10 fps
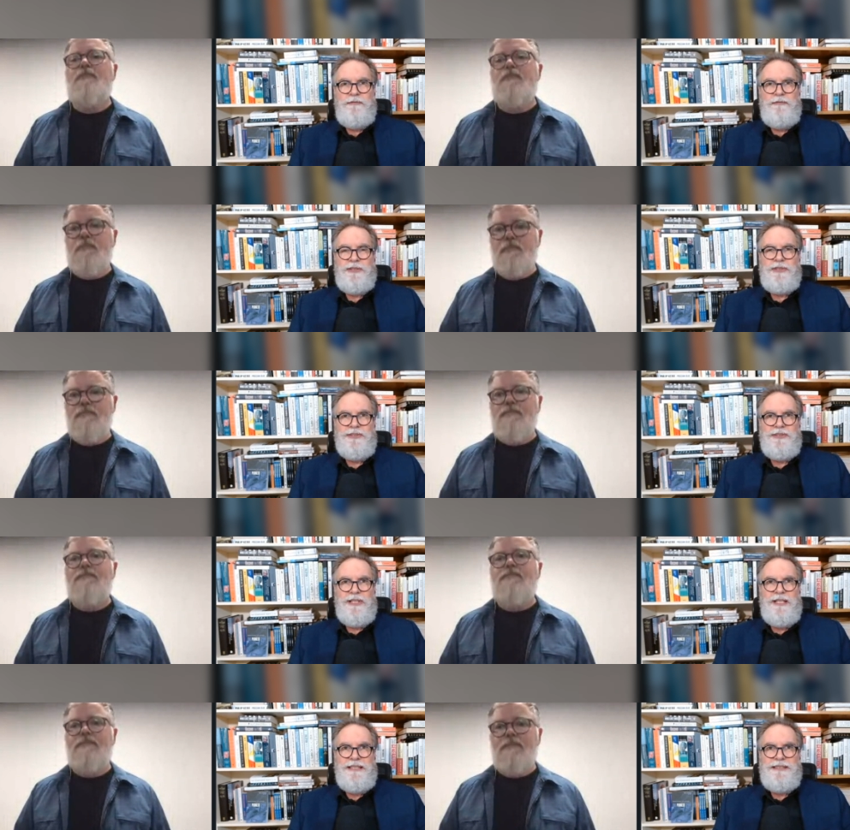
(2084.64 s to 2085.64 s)
Speaker 1: for church
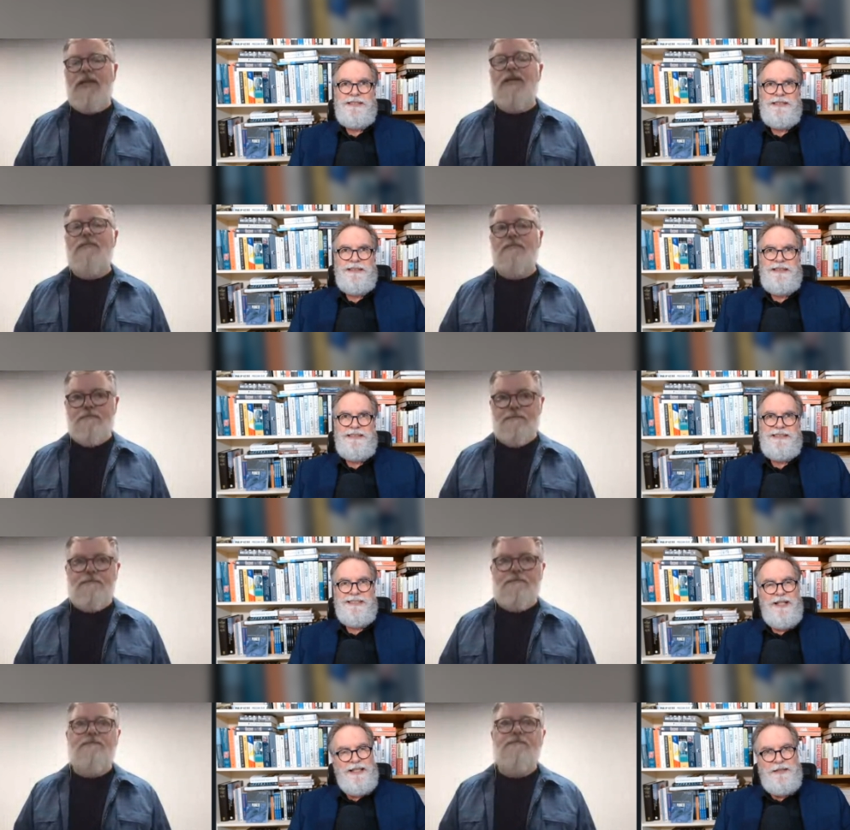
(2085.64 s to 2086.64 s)
leaders. Yeah. This is
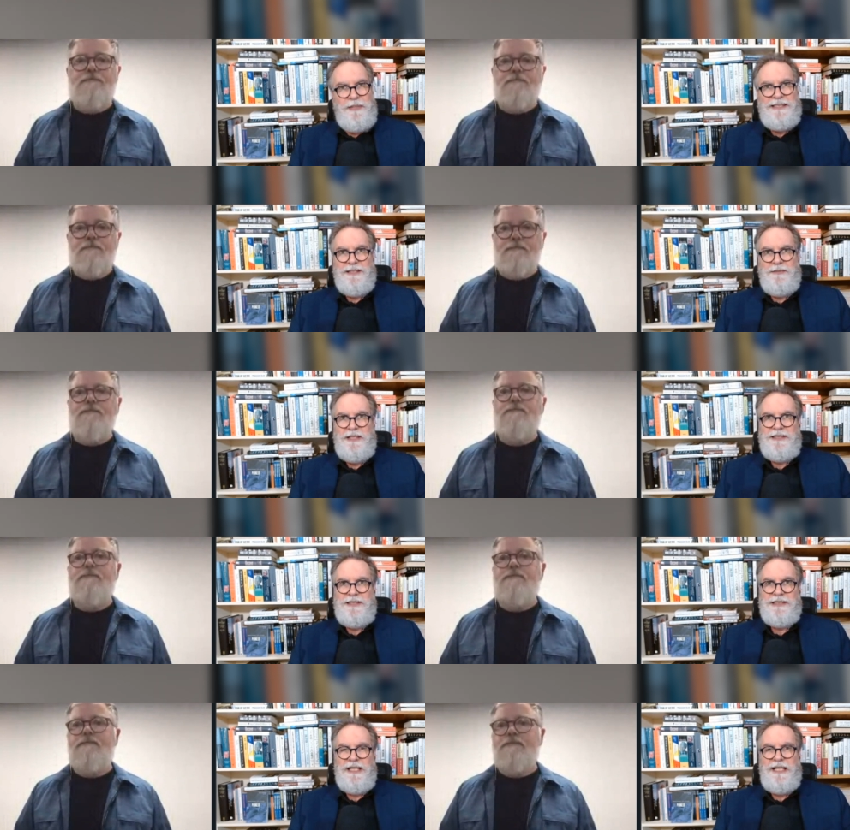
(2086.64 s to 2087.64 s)
slightly better because
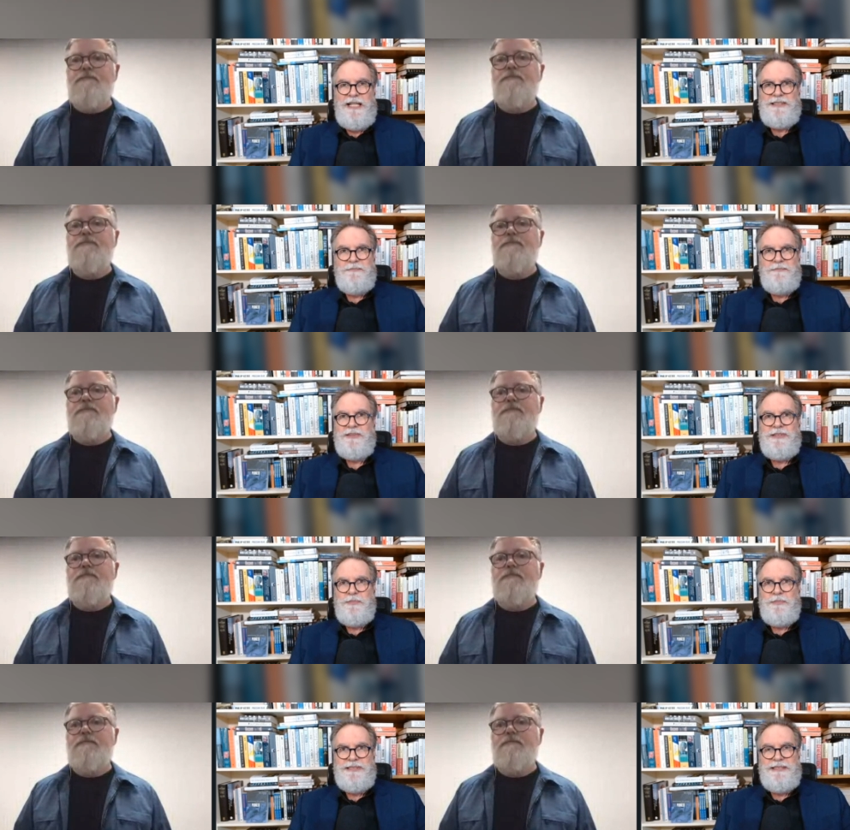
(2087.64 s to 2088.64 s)
it allows the
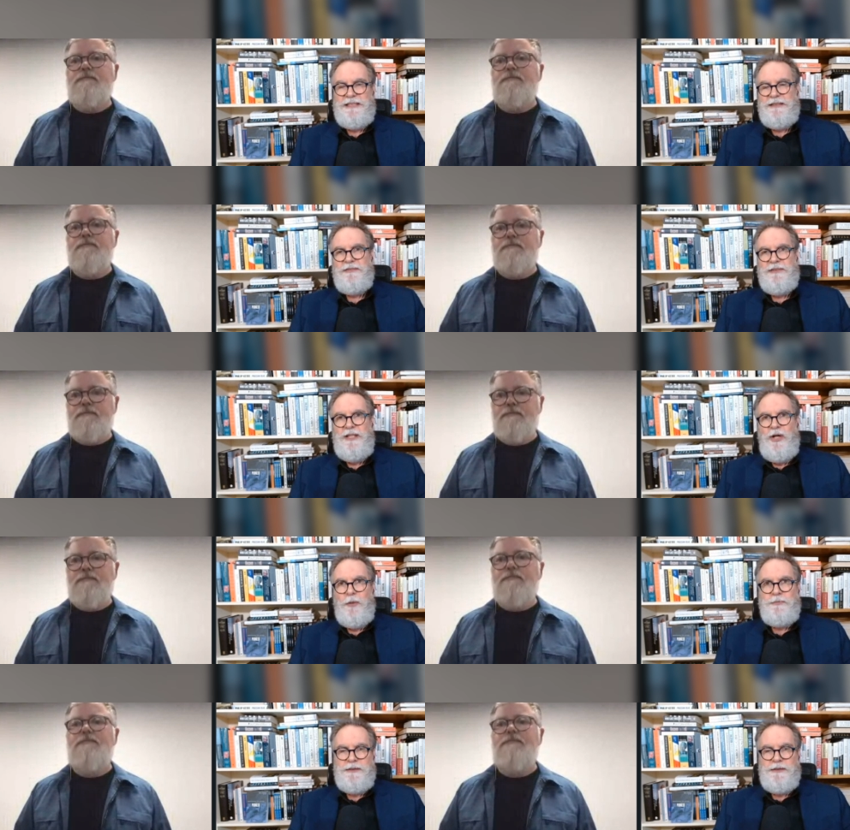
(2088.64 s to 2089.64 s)
multiplicity of
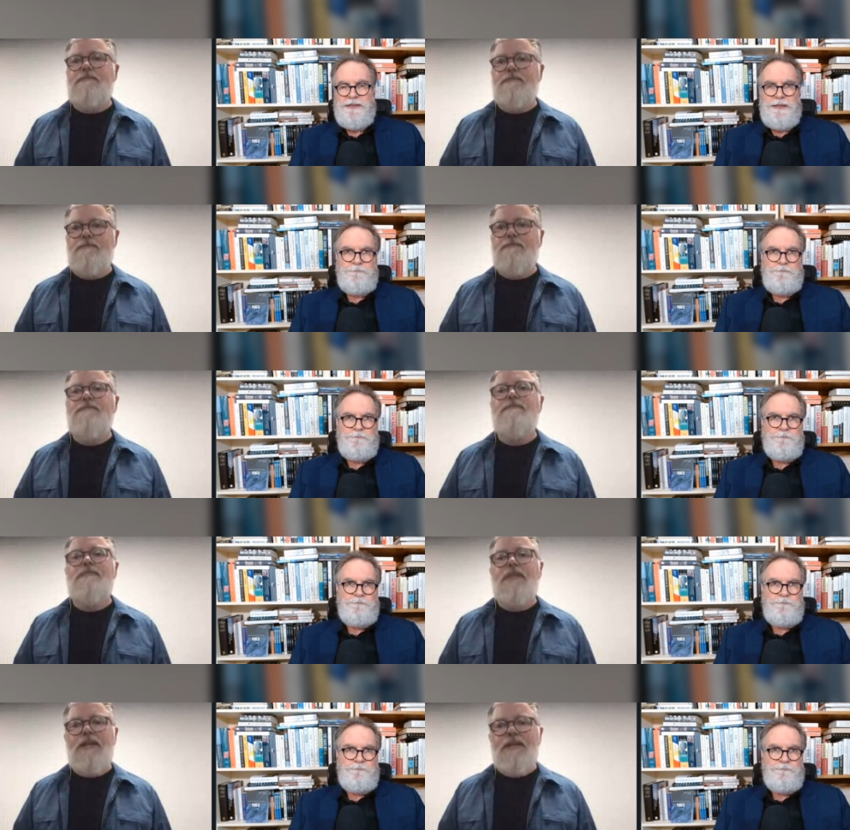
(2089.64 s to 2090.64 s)
options.
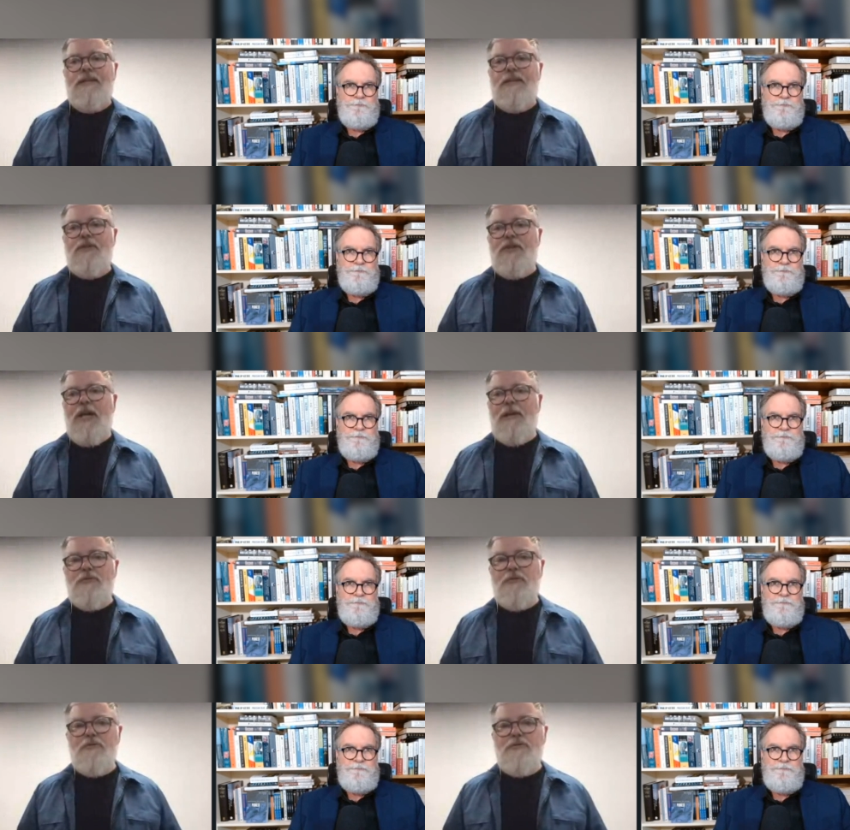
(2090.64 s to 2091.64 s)
Speaker 2: Different time
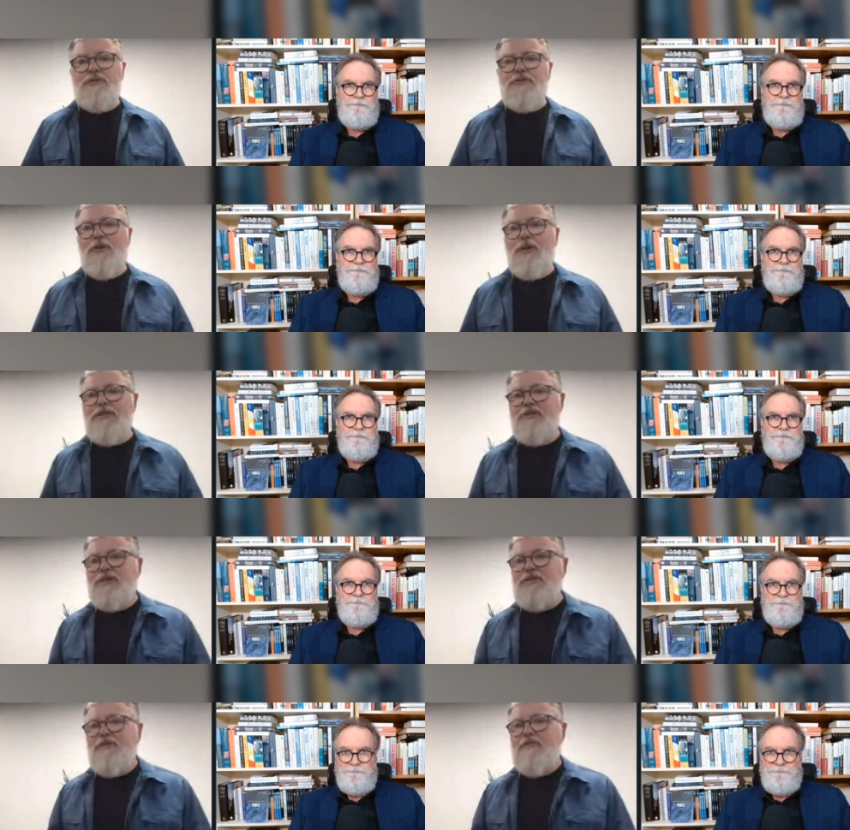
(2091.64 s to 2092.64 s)
zones, all that sort of
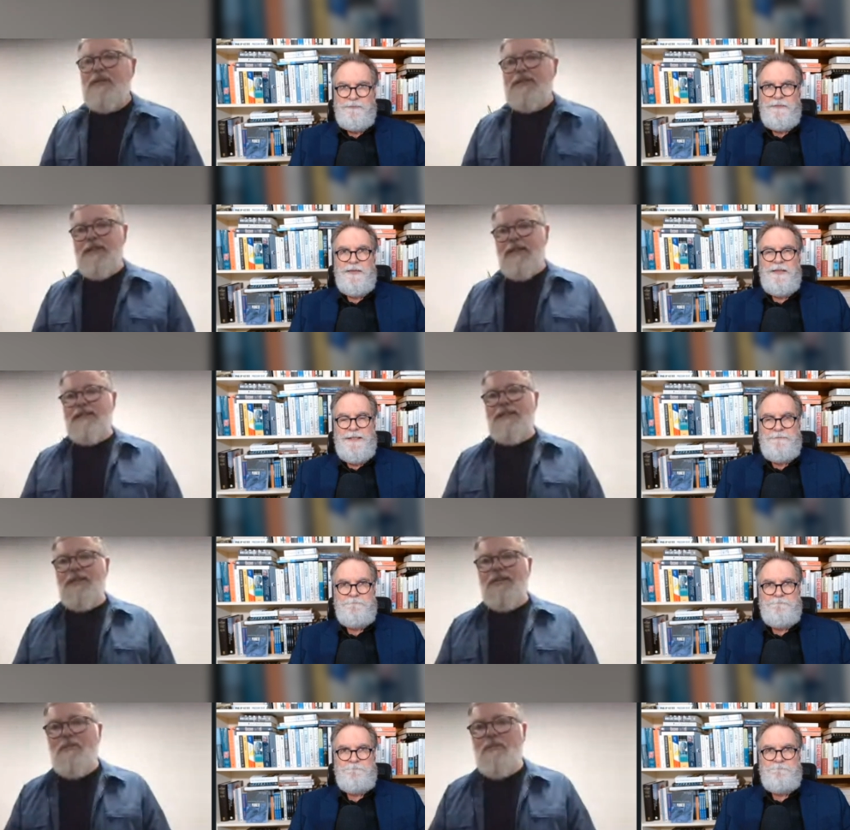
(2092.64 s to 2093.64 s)
stuff makes it easier
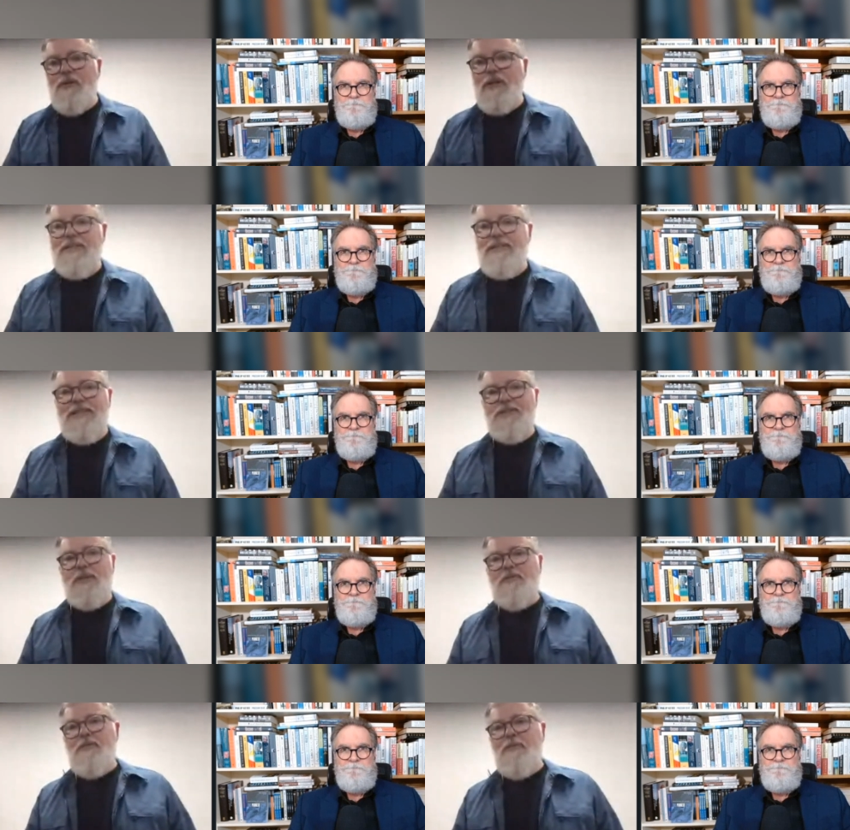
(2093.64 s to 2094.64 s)
and more accessible
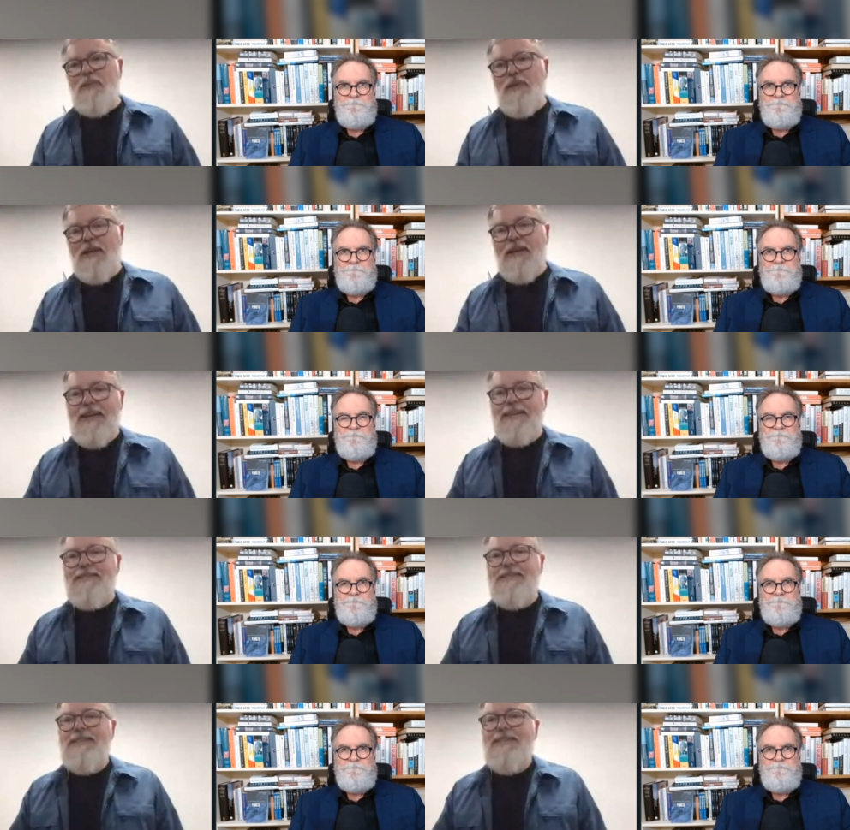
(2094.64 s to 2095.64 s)
for people, I
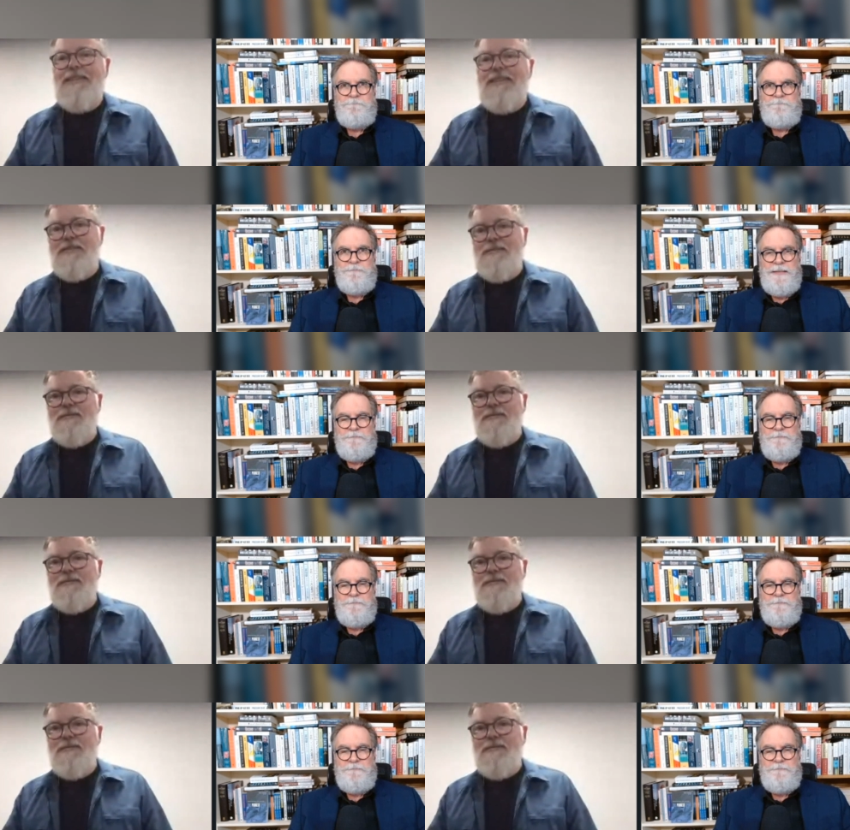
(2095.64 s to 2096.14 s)
guess. Yeah.